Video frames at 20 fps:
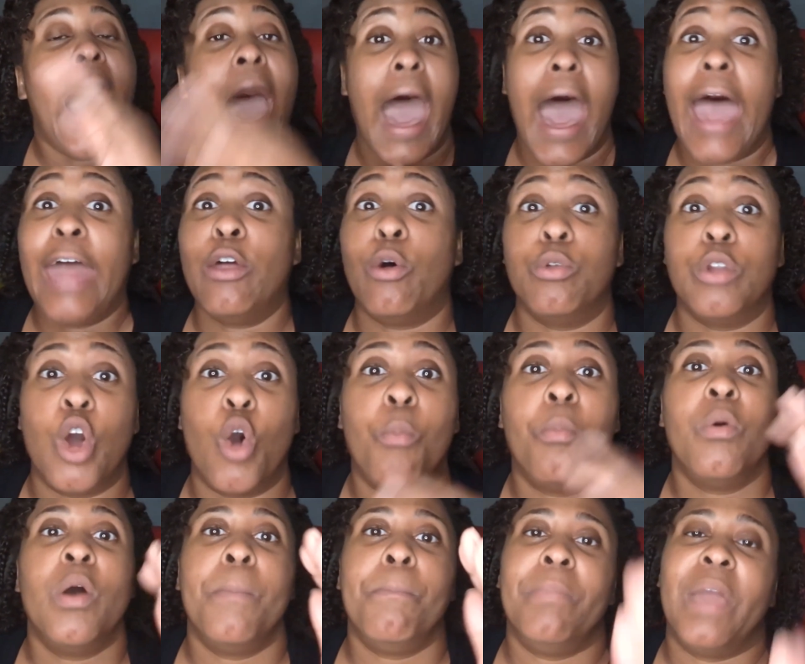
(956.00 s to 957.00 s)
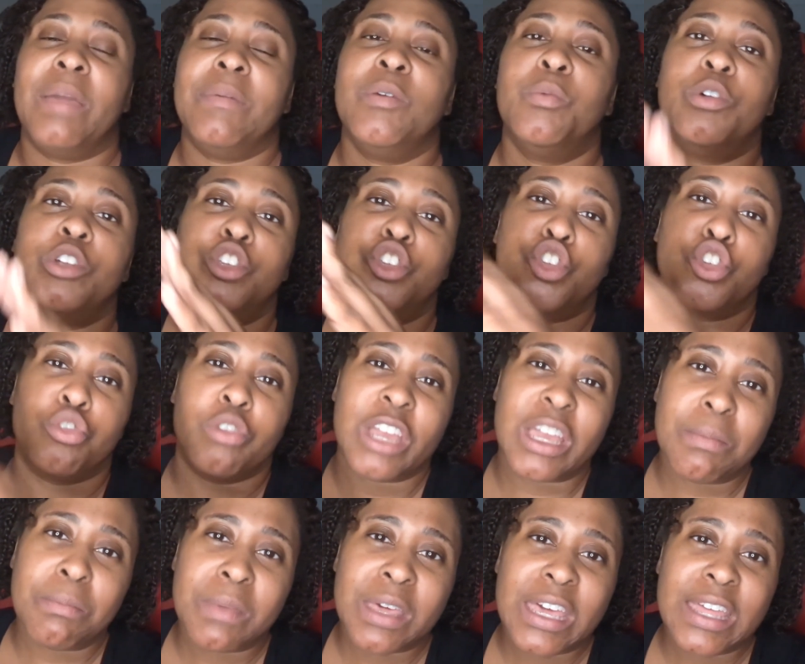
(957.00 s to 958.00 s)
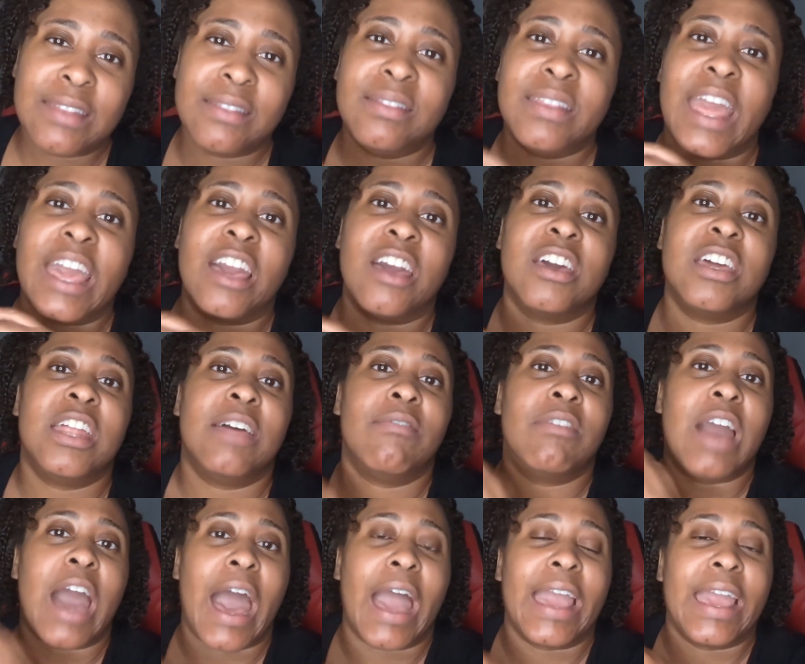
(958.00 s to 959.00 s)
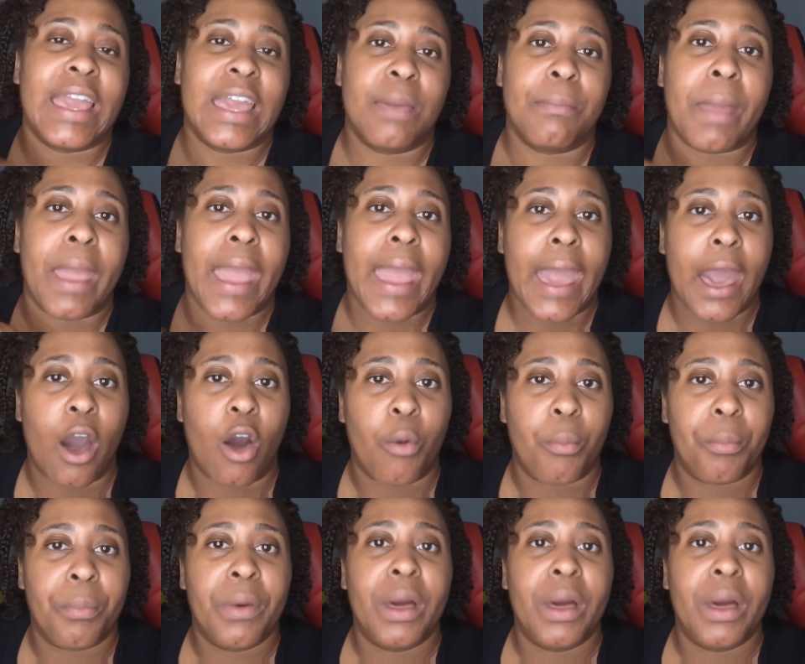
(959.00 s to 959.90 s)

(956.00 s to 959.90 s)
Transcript: I don't know, but maybe with treatment, they could have got him help.